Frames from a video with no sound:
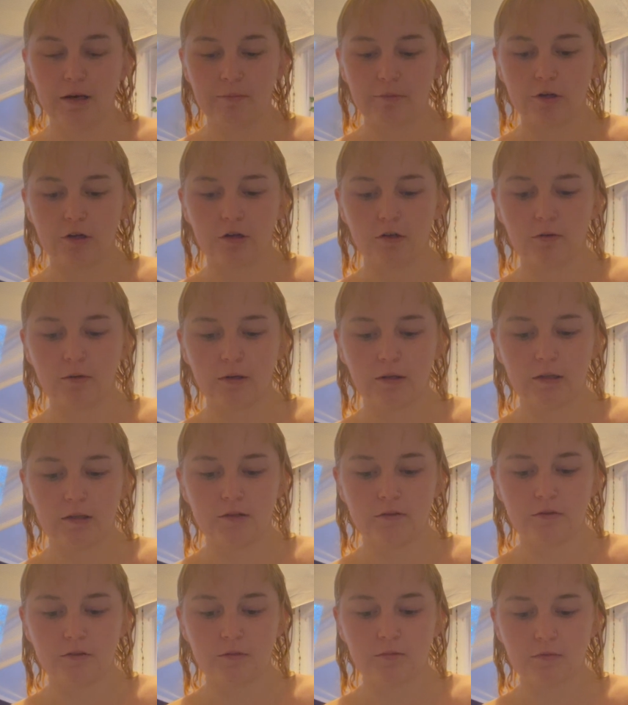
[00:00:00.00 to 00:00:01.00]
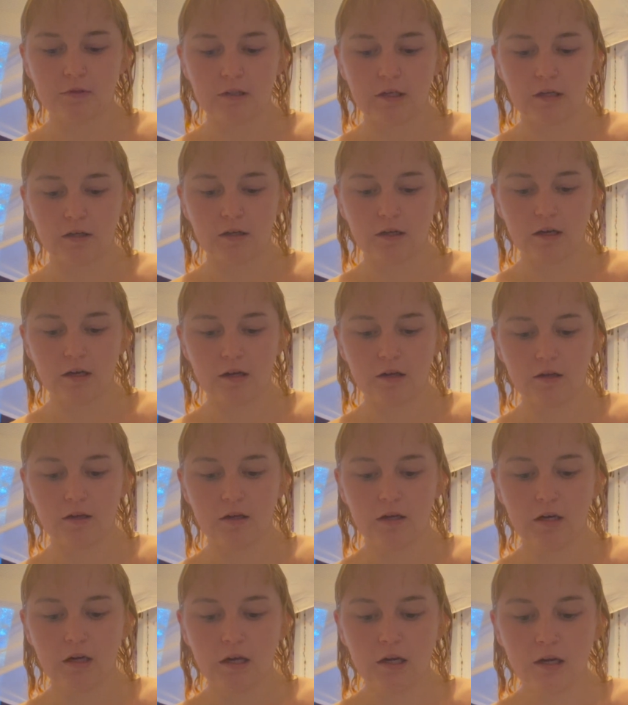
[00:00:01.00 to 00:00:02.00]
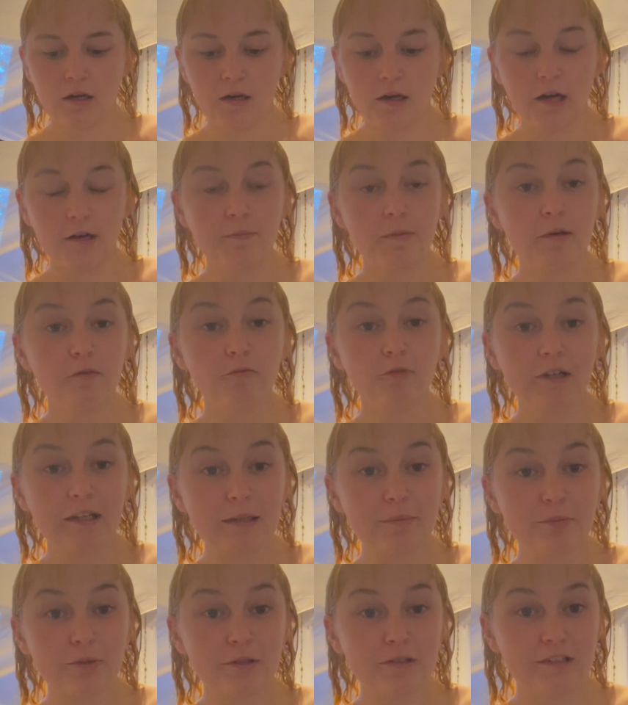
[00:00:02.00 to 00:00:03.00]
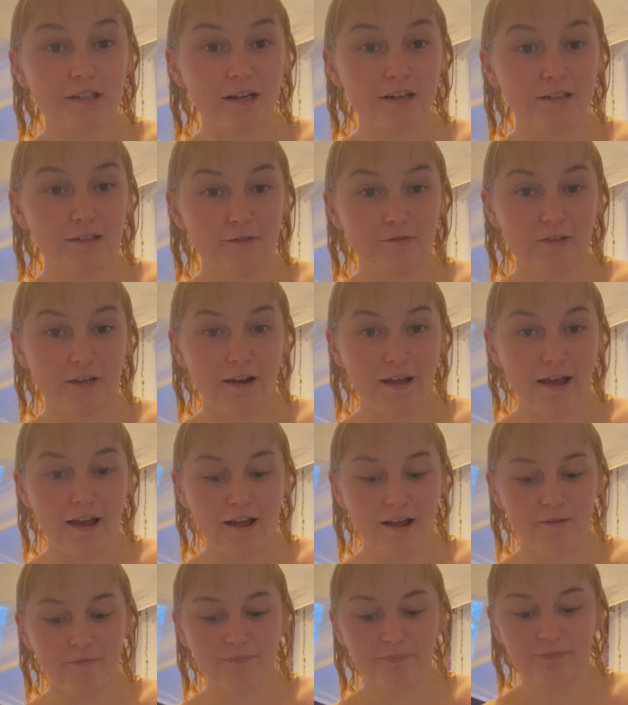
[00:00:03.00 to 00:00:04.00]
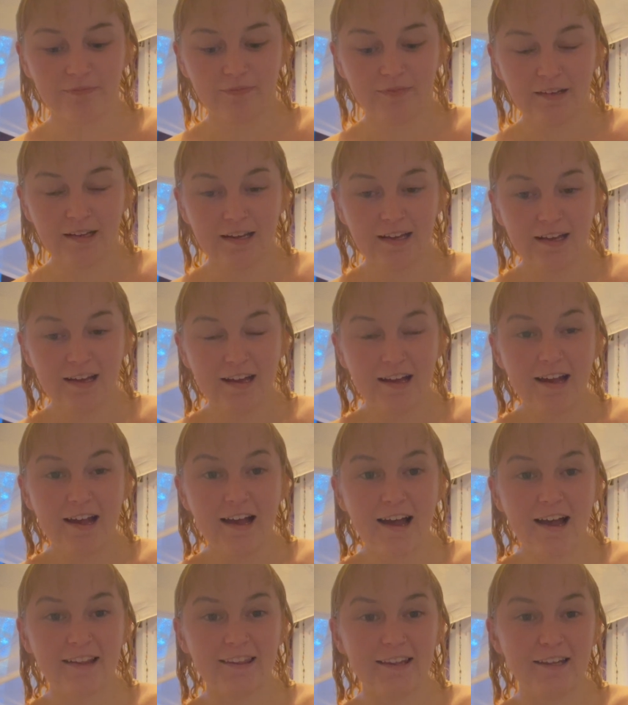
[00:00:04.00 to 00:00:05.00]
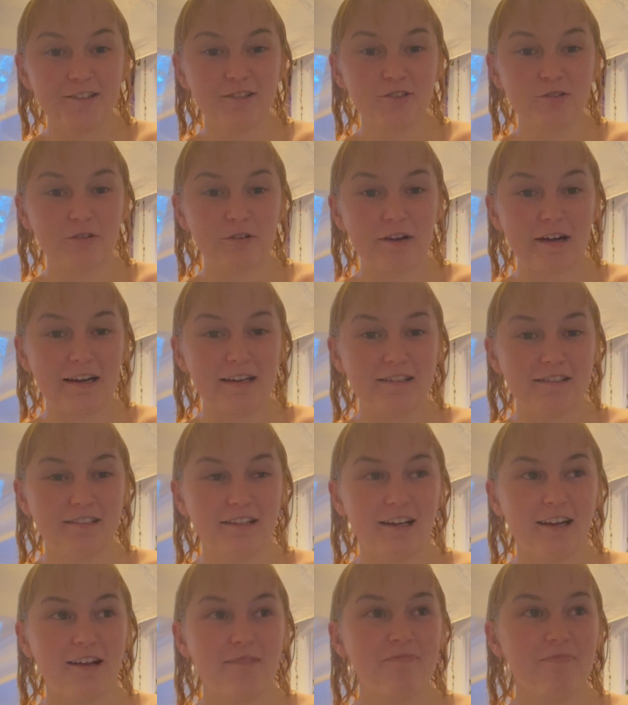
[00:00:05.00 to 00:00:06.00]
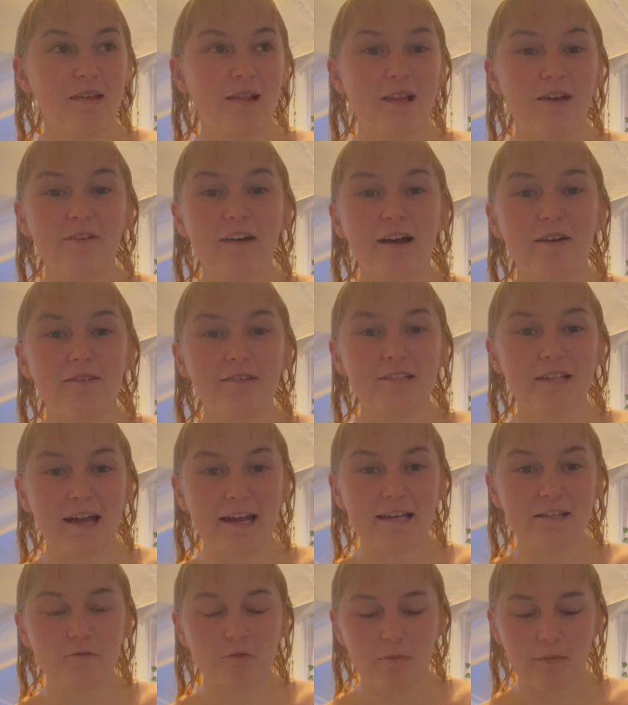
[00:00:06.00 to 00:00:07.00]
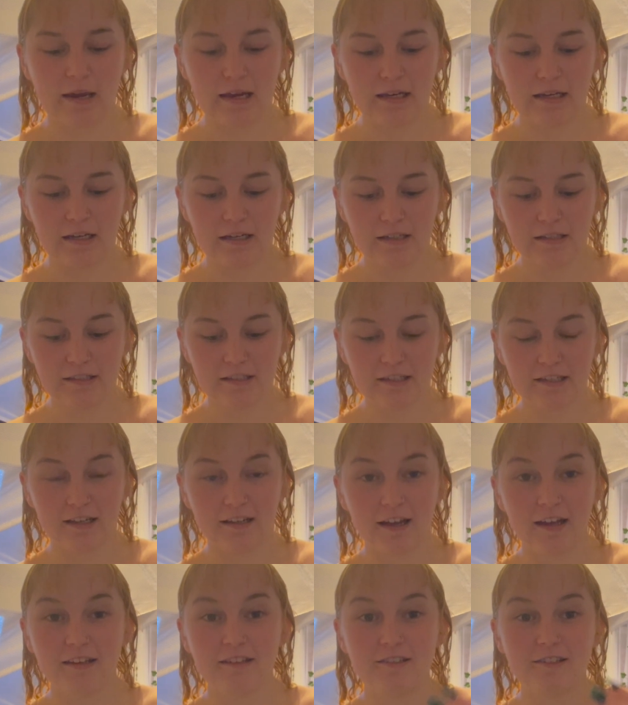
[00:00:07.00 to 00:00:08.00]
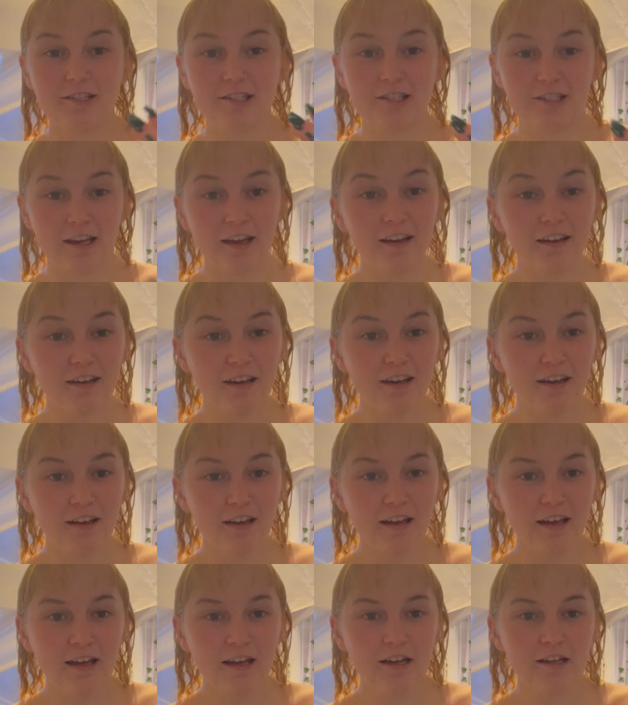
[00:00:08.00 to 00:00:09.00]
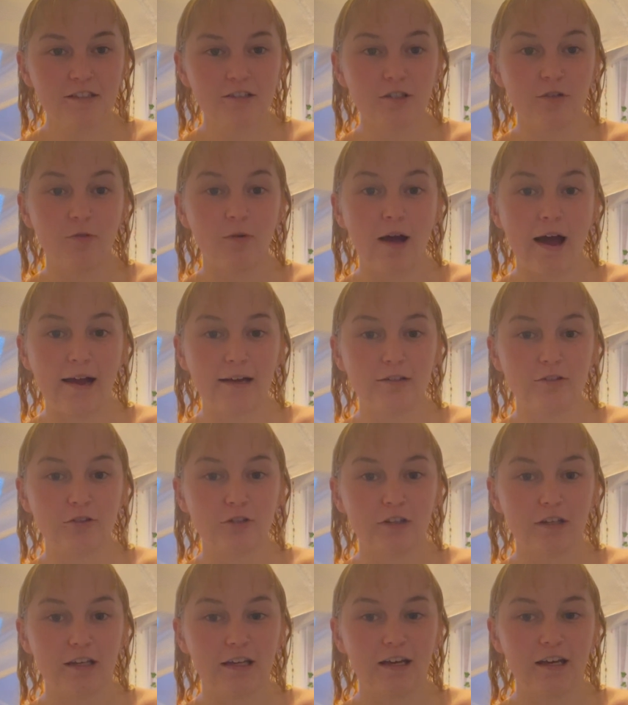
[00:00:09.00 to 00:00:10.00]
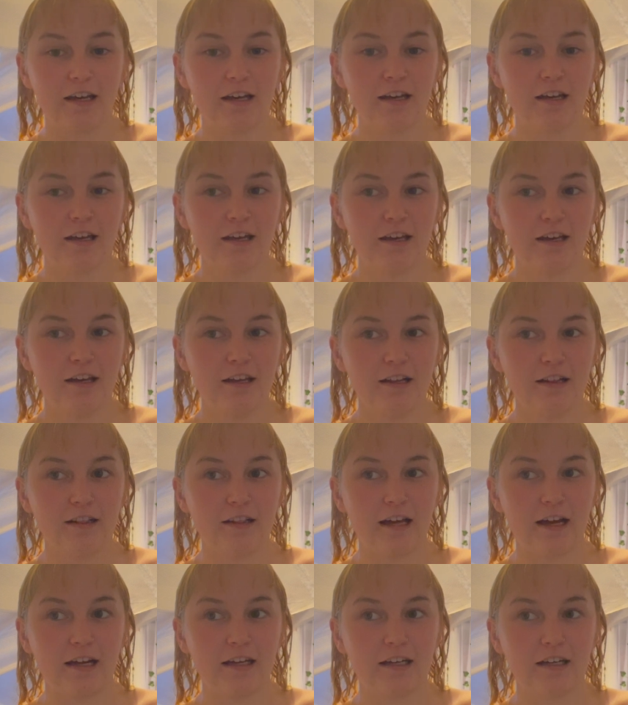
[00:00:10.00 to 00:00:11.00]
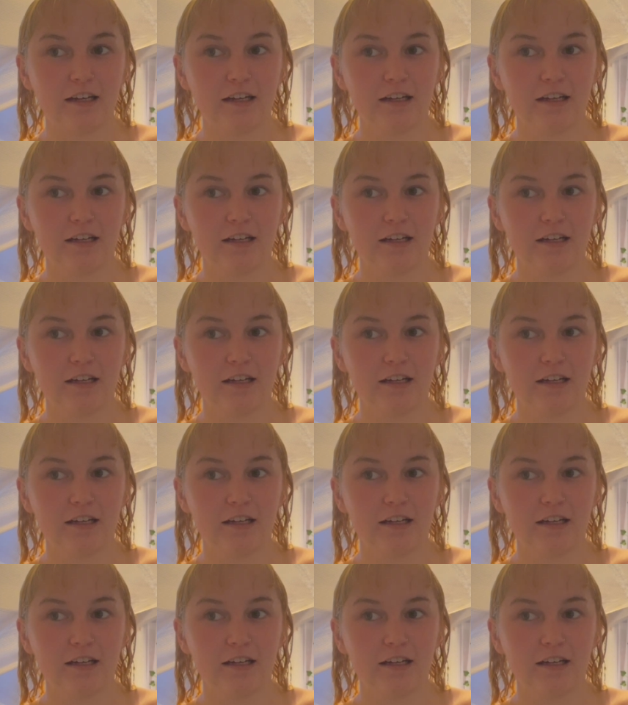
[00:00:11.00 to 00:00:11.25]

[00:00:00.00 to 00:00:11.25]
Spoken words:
I'm gonna quickly do some skincare. I've been really productive today, and that's crazy. I love how it takes for me to get sick to actually like